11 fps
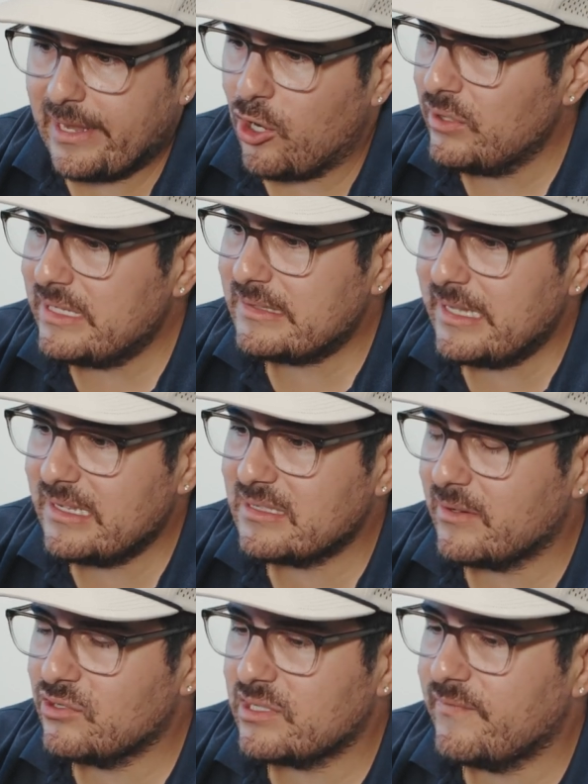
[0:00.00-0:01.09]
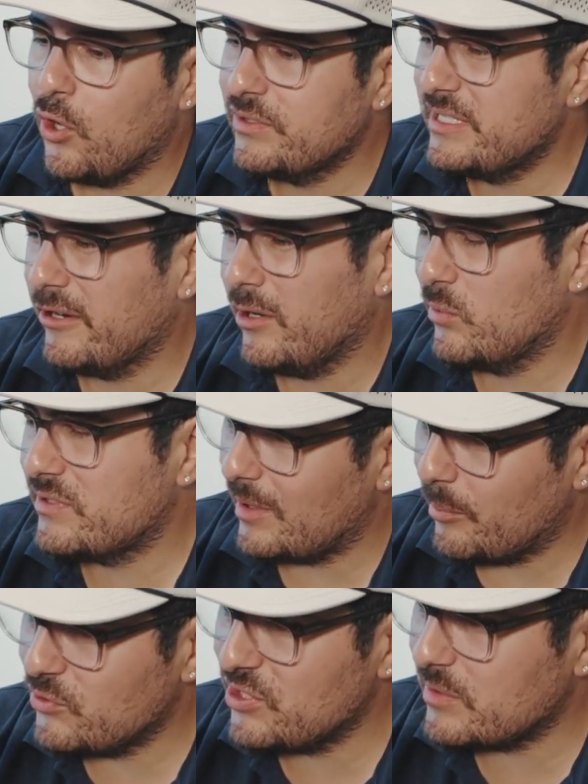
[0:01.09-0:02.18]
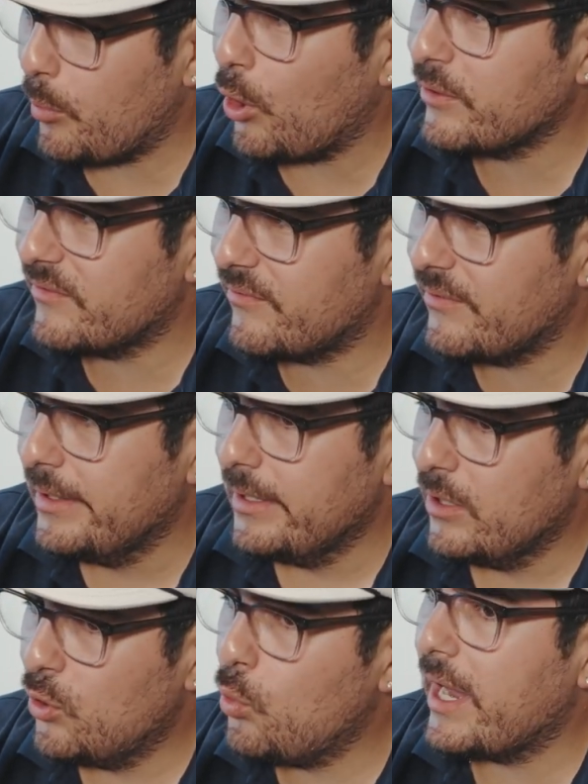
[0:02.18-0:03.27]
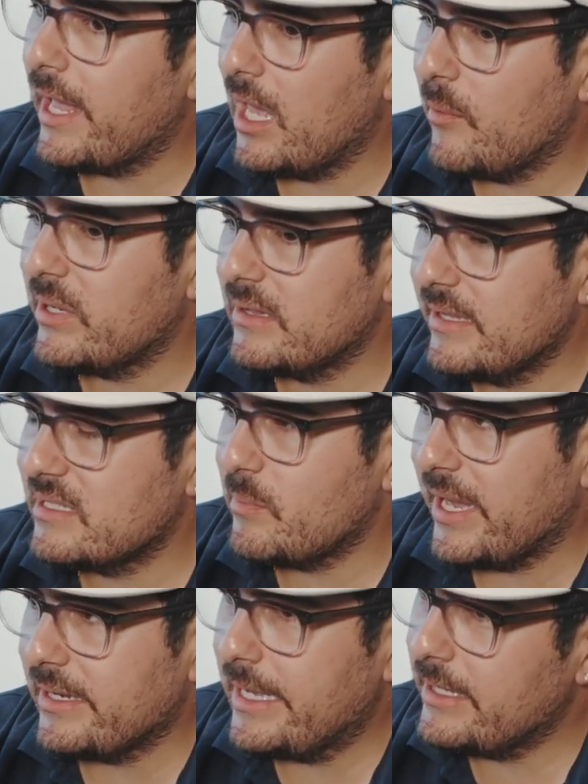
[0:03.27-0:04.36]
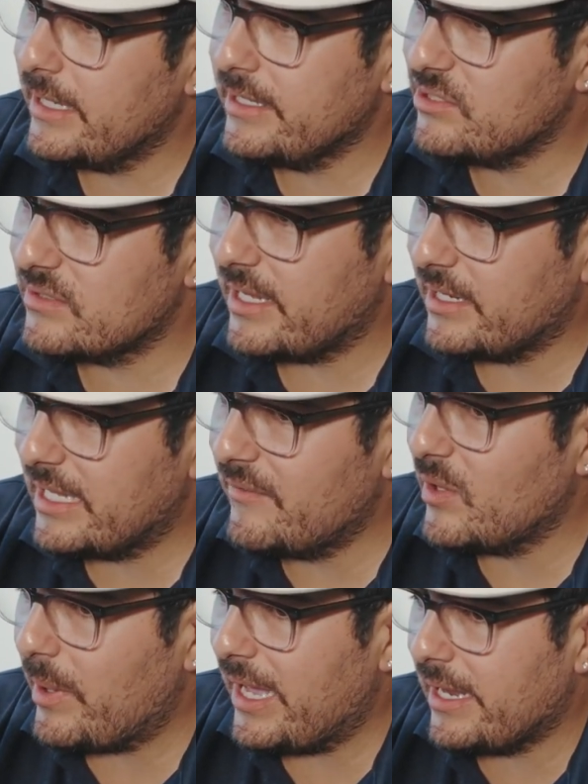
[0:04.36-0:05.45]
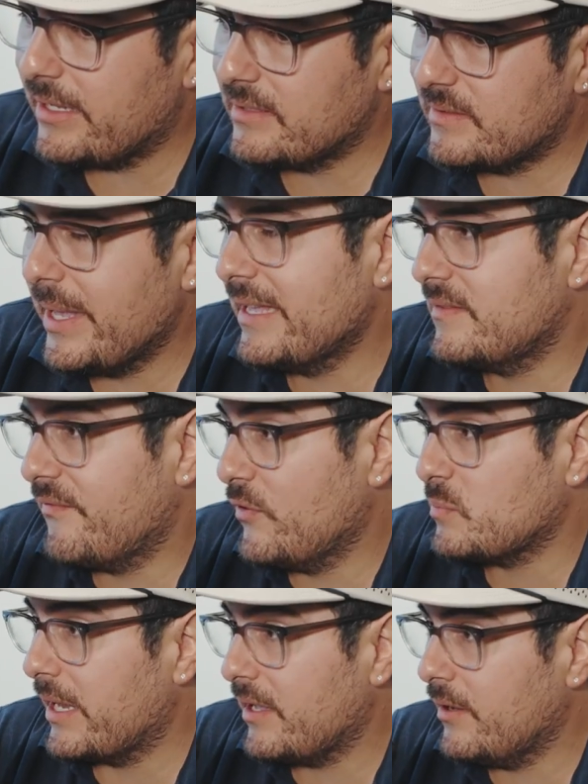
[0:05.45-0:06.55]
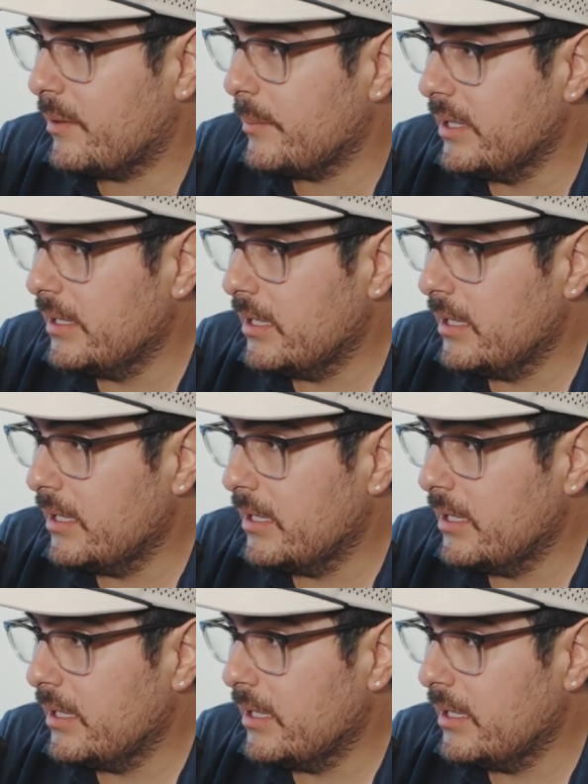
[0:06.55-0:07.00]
Like all these things that just volunteering was like just part of who I am. And I think it's my identity. Just like giving back fills my cup.